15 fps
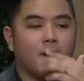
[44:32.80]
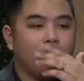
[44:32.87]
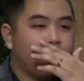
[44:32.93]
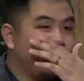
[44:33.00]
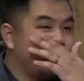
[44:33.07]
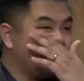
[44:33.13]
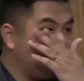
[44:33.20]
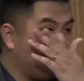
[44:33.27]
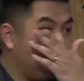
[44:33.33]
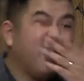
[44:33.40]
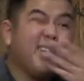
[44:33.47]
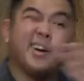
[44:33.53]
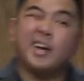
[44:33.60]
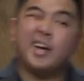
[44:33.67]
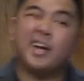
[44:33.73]
and I said, oh,
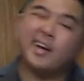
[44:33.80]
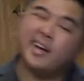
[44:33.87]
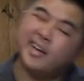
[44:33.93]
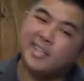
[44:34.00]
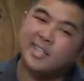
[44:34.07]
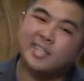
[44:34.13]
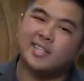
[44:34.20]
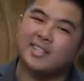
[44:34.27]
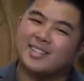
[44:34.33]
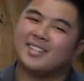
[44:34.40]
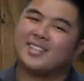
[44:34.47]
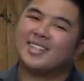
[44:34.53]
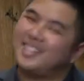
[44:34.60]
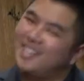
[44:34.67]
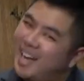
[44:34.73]
uh,
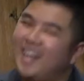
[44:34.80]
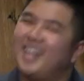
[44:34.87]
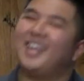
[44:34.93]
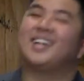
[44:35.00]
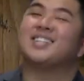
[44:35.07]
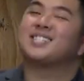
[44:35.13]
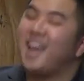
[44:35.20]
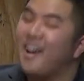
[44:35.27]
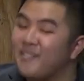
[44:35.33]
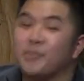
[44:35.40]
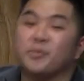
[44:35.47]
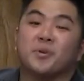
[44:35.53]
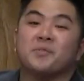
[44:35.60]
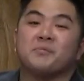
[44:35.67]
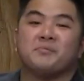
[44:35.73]
can I just have the
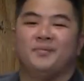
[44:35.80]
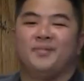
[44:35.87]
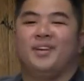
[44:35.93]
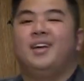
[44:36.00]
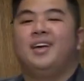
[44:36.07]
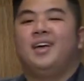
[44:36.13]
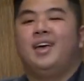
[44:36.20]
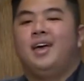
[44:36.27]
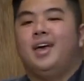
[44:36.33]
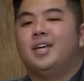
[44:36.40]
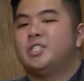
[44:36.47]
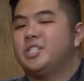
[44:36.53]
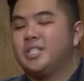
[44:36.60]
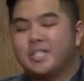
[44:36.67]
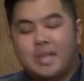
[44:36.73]
room? And
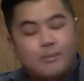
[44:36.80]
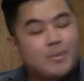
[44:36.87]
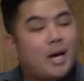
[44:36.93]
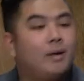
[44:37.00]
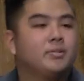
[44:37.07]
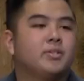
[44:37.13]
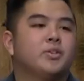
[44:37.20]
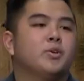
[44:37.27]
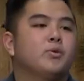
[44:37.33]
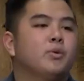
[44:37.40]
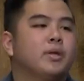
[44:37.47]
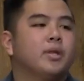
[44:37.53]
she stepped out too, and